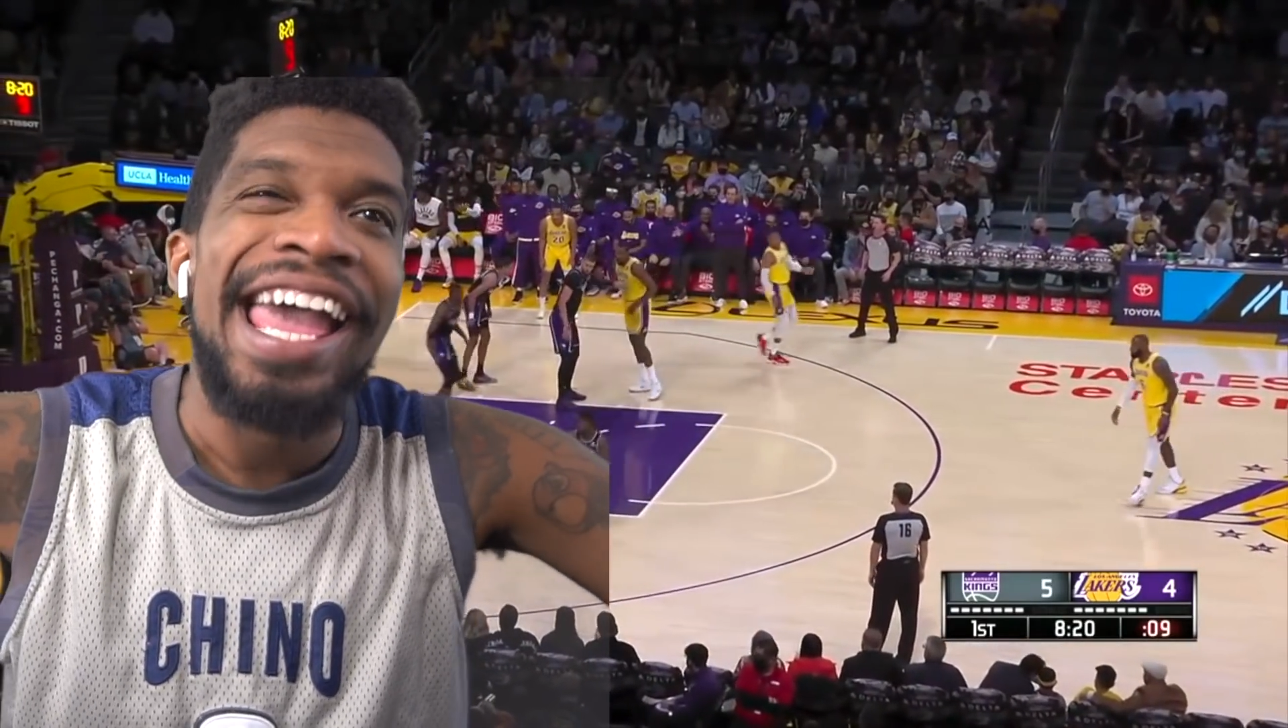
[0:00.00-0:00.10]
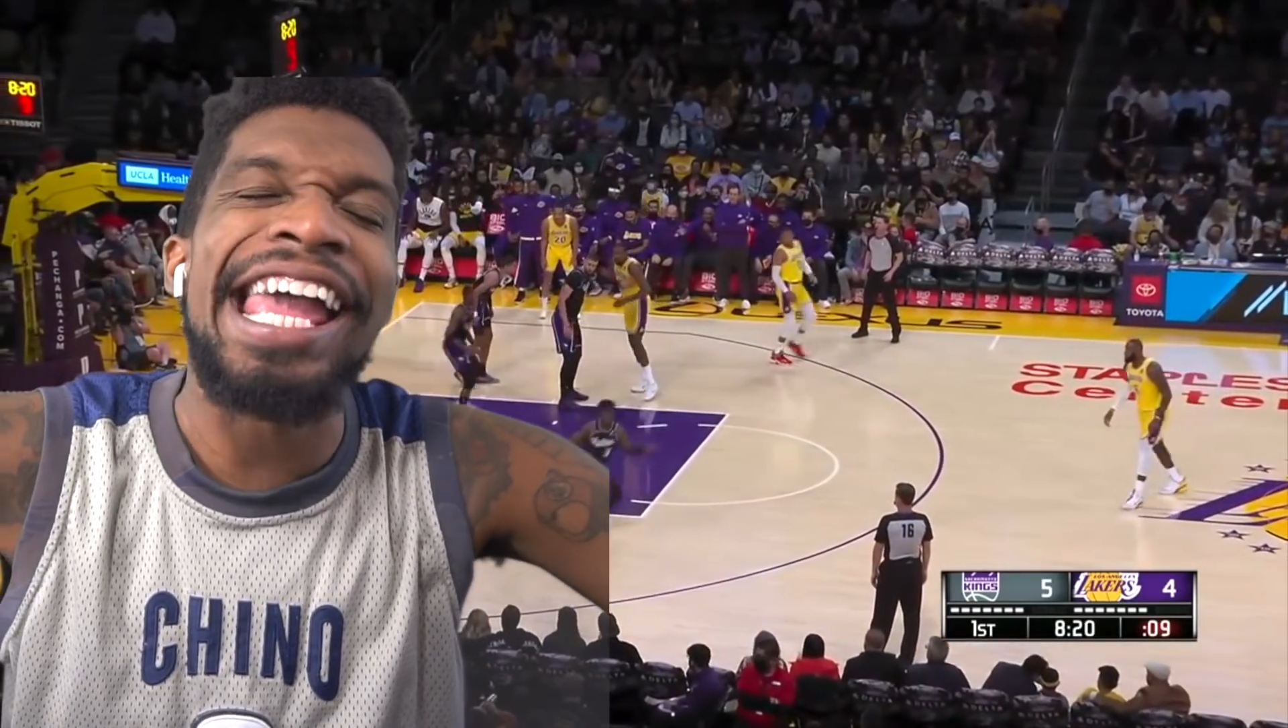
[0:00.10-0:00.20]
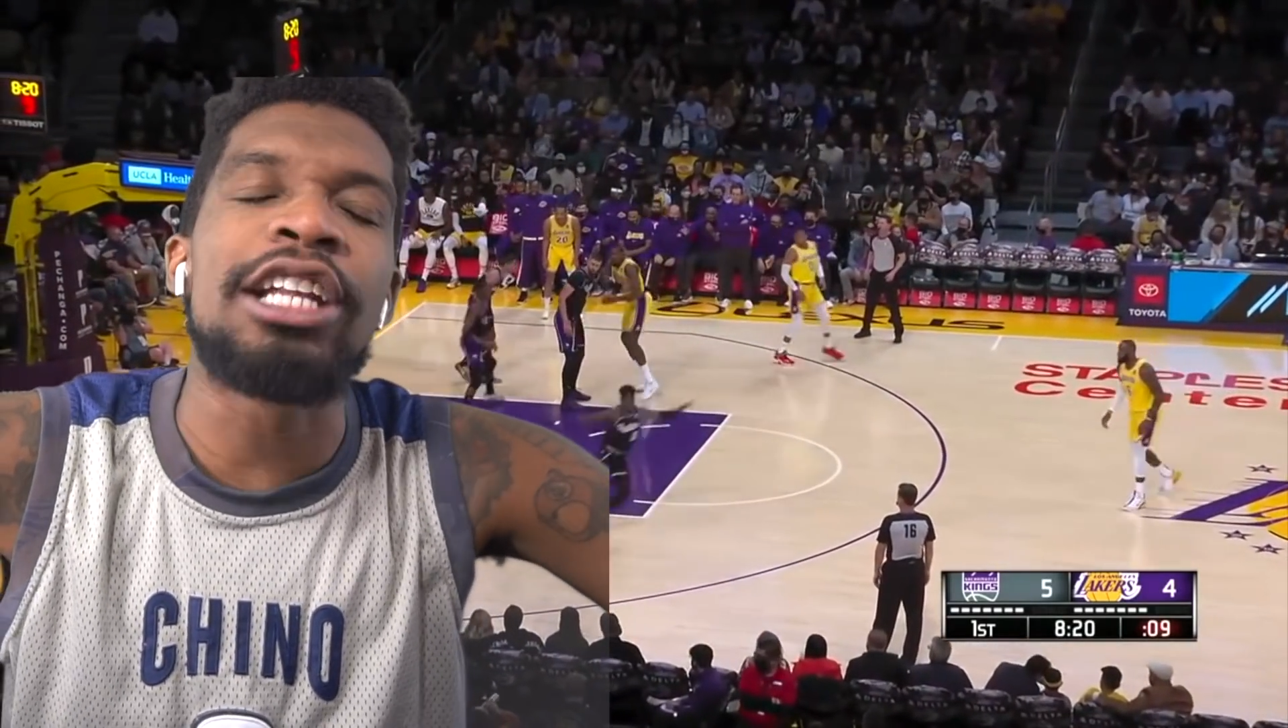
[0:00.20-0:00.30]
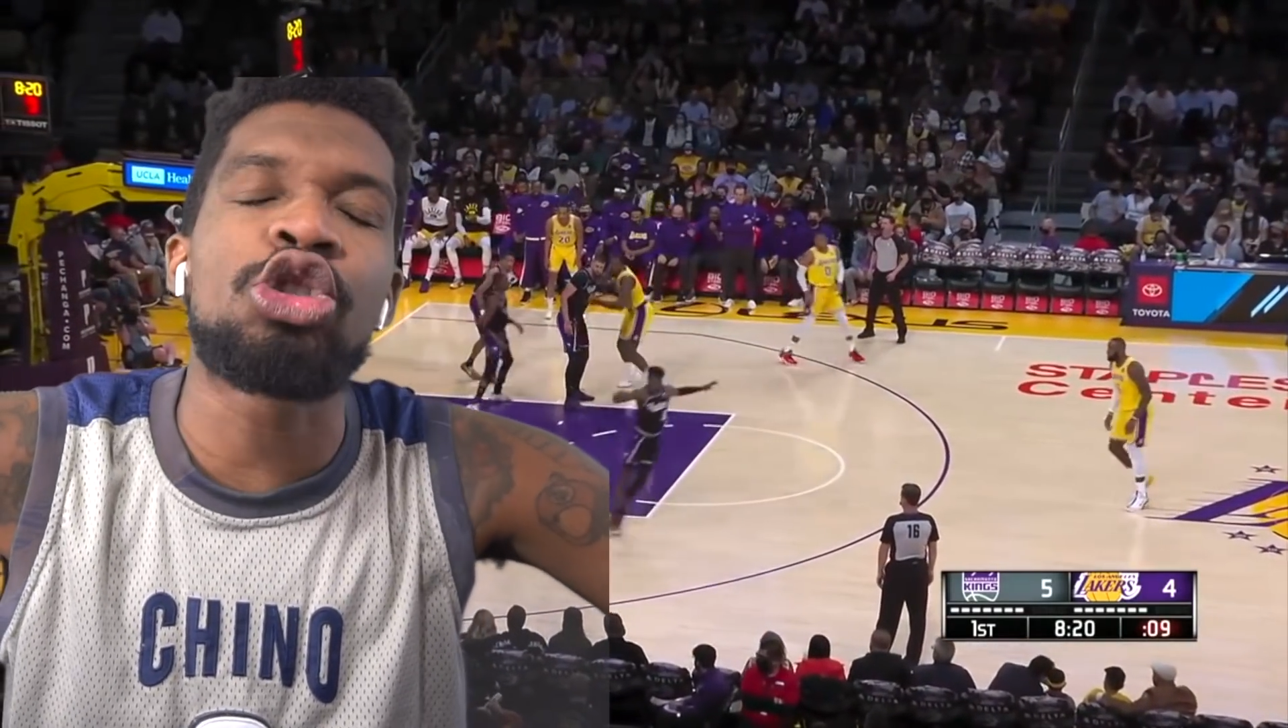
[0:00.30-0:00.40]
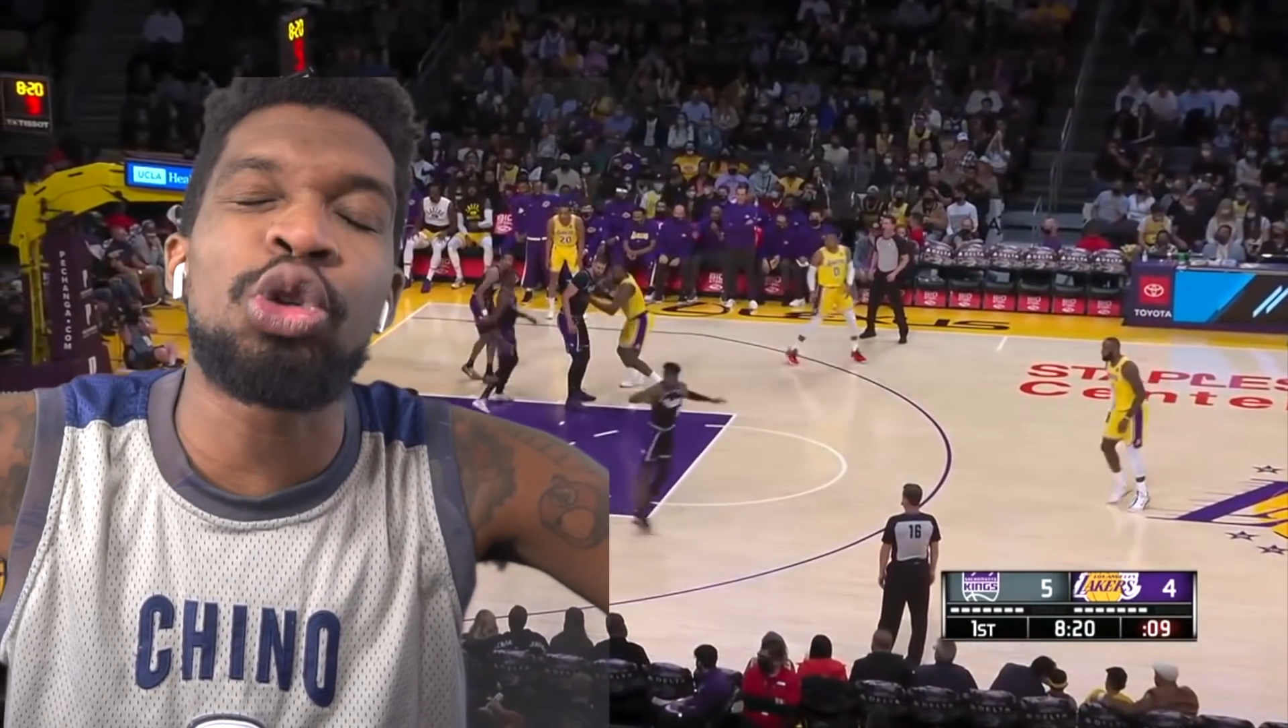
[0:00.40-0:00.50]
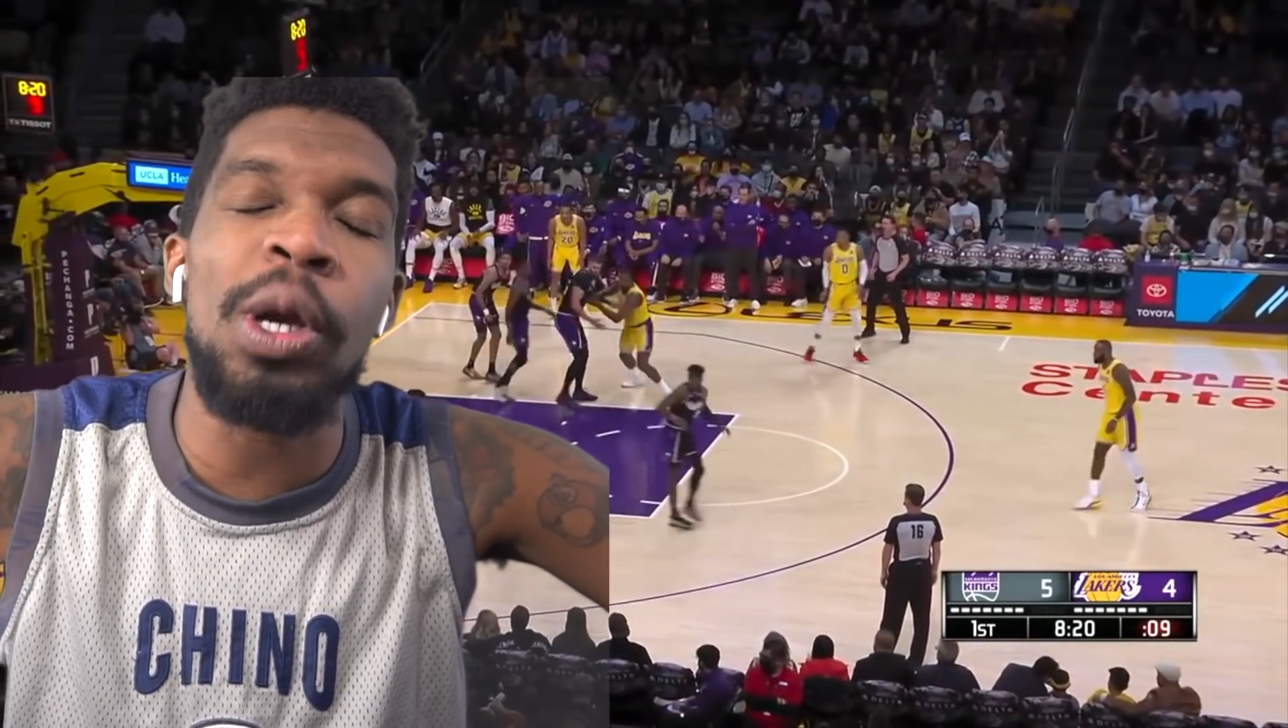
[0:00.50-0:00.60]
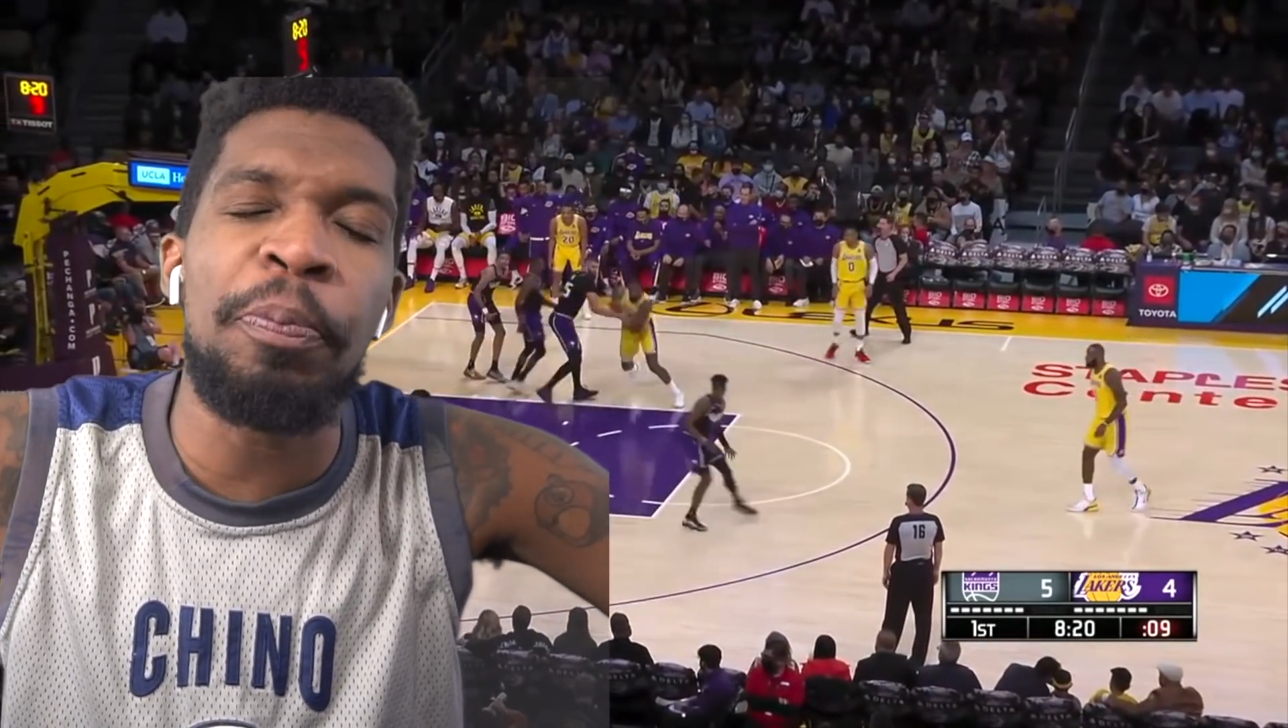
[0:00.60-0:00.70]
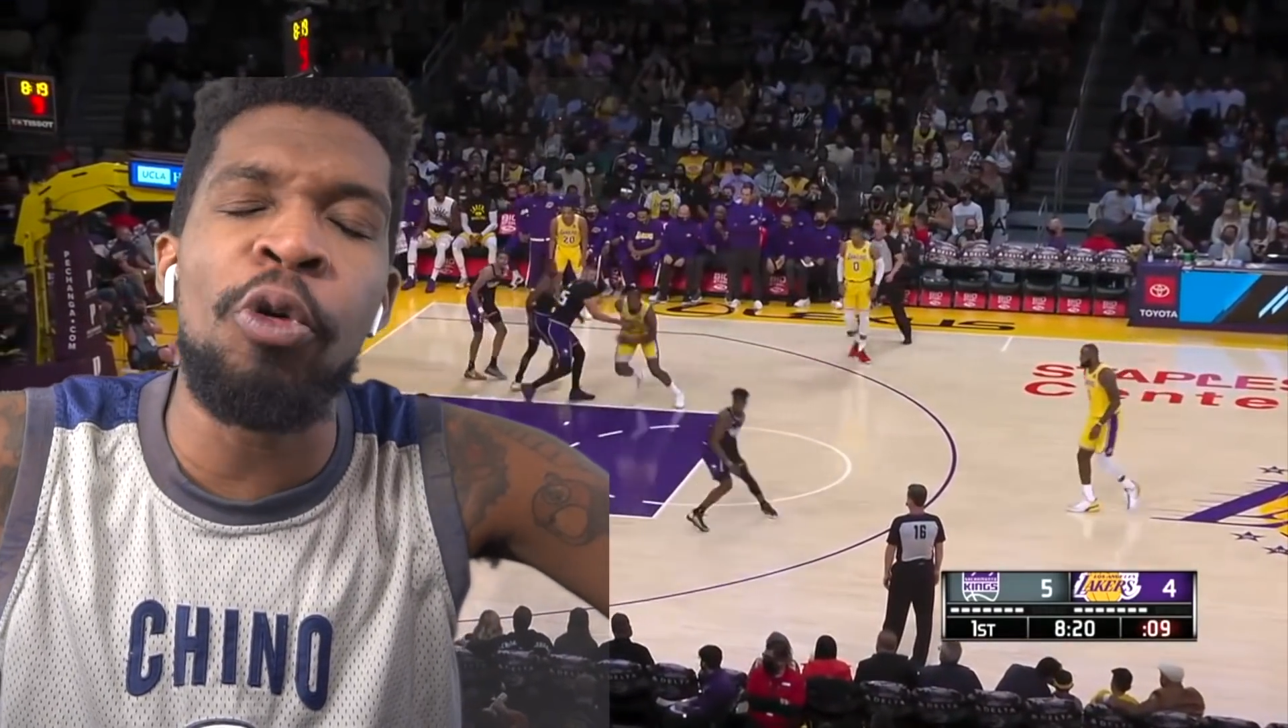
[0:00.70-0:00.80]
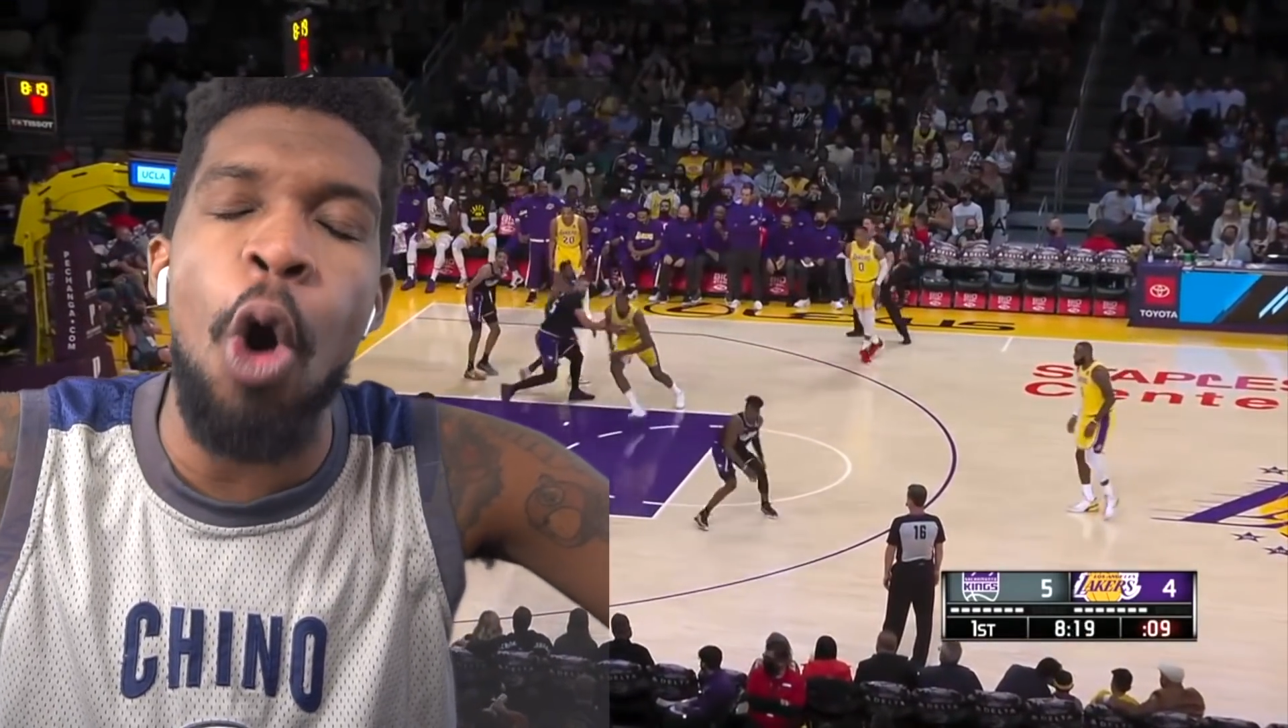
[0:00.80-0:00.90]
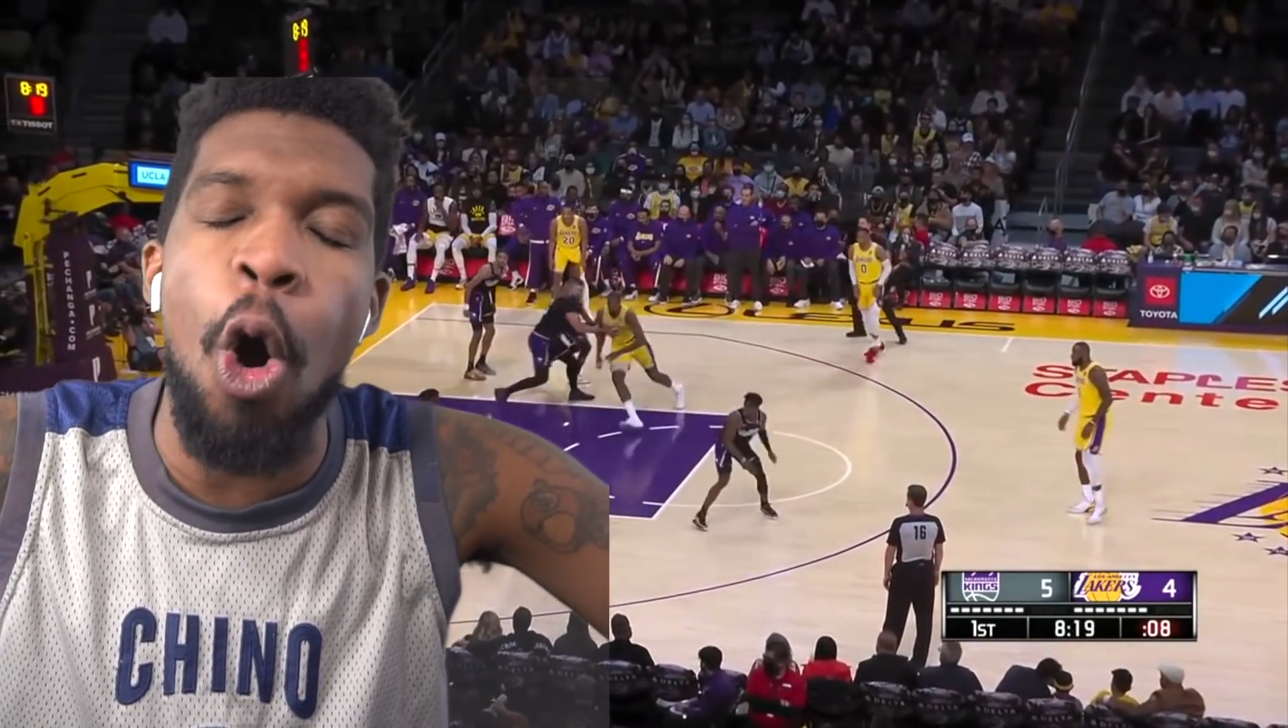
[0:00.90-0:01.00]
in triple